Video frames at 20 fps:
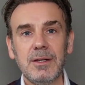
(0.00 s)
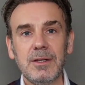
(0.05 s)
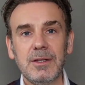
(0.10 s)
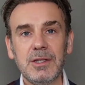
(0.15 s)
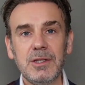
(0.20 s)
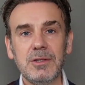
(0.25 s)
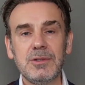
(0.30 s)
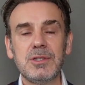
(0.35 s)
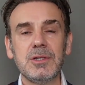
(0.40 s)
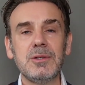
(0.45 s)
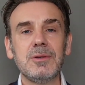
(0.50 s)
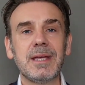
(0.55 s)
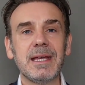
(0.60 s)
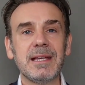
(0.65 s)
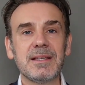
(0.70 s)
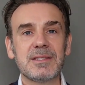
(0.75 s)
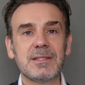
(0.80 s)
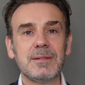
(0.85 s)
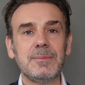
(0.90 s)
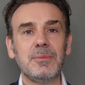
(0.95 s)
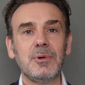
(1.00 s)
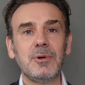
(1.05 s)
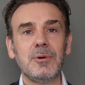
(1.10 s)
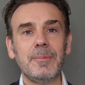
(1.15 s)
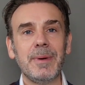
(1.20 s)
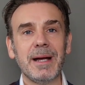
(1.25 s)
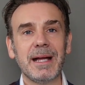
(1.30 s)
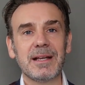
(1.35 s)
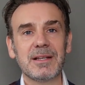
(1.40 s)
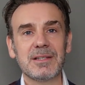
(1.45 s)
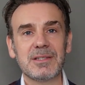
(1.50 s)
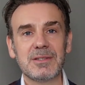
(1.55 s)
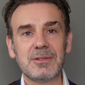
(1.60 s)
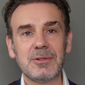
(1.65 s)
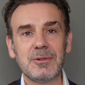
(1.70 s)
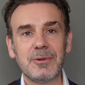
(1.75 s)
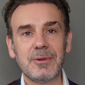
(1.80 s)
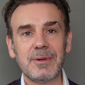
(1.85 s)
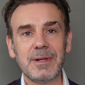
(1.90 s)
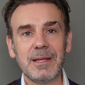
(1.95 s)
You do get some more
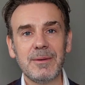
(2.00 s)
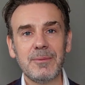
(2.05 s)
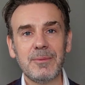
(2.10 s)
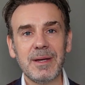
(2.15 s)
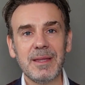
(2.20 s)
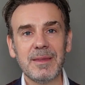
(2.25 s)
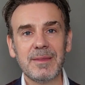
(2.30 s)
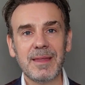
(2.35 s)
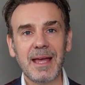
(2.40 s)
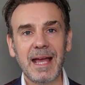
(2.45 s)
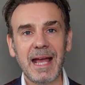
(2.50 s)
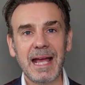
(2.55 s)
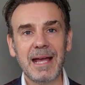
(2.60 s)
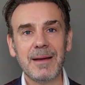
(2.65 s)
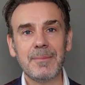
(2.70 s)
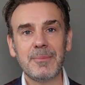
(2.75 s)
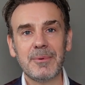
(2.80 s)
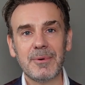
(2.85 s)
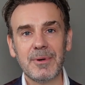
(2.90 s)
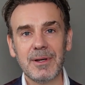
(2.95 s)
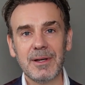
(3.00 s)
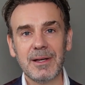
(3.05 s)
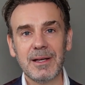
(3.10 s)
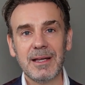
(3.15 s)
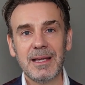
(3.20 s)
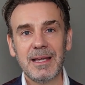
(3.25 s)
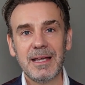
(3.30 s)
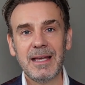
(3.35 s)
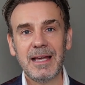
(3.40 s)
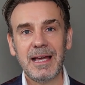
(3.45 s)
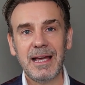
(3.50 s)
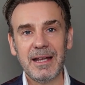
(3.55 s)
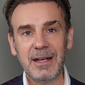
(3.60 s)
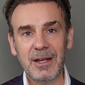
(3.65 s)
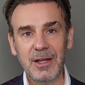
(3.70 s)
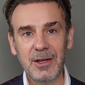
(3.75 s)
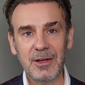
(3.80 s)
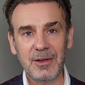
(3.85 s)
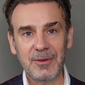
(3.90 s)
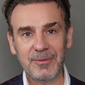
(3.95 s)
backstory with Abra
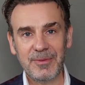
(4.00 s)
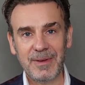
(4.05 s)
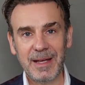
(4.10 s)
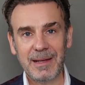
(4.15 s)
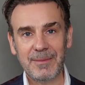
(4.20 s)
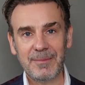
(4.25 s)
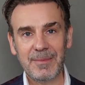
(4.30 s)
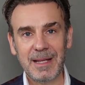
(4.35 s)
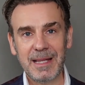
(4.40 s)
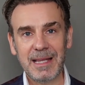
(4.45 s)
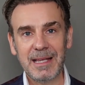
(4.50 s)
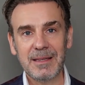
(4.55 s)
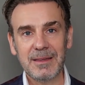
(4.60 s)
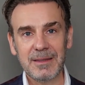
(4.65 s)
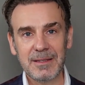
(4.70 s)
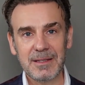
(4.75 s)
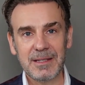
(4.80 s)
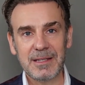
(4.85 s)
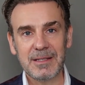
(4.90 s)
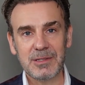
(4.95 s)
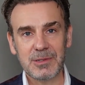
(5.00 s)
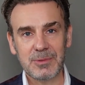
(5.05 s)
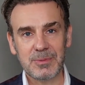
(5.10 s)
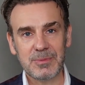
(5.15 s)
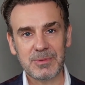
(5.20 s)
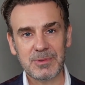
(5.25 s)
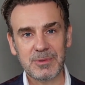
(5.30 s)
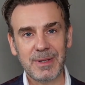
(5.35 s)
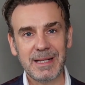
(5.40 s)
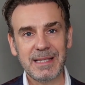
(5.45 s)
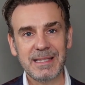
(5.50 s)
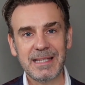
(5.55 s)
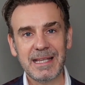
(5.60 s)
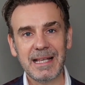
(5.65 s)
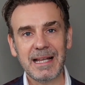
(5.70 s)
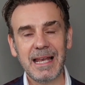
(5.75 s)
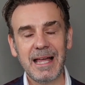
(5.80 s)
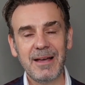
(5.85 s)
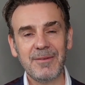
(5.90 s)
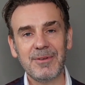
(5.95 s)
and her family in the
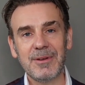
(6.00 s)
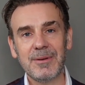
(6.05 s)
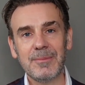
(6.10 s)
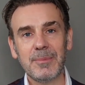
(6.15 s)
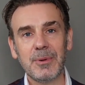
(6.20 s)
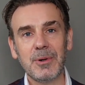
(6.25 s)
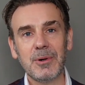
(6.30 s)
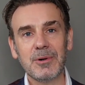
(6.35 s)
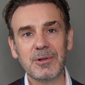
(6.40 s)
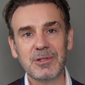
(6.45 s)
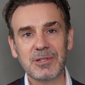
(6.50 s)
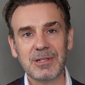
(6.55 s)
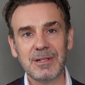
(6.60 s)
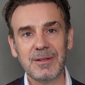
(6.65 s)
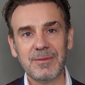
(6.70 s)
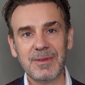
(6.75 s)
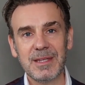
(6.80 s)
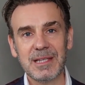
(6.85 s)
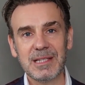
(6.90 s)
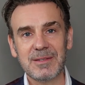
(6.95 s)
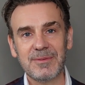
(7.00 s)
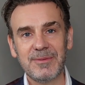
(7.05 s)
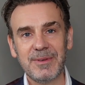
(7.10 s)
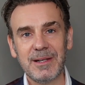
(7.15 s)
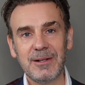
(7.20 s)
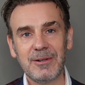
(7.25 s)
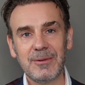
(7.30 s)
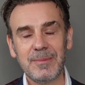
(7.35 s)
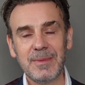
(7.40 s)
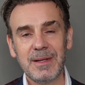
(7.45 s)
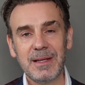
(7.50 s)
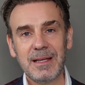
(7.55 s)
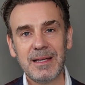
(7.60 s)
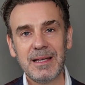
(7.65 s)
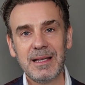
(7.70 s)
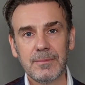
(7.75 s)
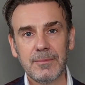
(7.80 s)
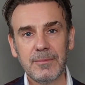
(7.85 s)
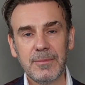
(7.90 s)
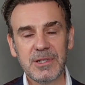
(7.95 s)
2011 portion of this film,
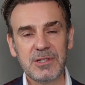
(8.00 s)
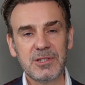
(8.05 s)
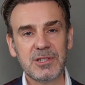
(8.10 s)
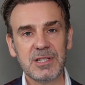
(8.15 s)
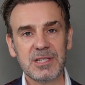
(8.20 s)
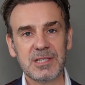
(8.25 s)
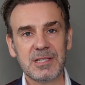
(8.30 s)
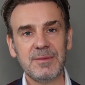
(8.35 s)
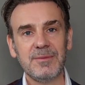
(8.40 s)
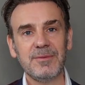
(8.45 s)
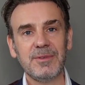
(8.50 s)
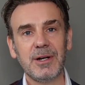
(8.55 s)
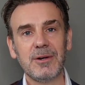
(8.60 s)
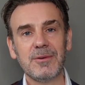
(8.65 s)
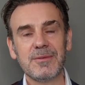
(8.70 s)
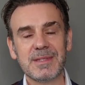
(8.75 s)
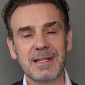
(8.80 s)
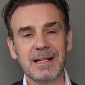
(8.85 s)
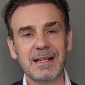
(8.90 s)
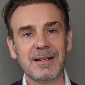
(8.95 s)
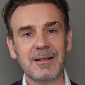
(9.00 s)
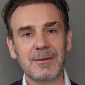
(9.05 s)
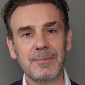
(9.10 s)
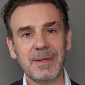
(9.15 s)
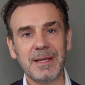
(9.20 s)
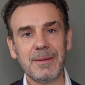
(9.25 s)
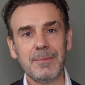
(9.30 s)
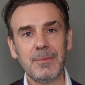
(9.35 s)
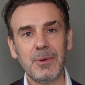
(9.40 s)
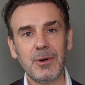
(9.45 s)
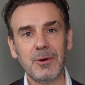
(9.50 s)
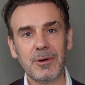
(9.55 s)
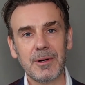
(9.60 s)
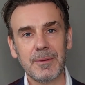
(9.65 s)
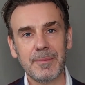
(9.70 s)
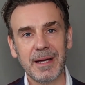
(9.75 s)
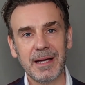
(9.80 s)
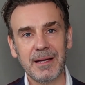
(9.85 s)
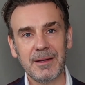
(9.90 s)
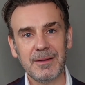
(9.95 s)
which just involves a little bit more
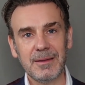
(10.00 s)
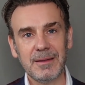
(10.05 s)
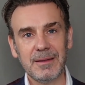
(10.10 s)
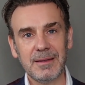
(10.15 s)
about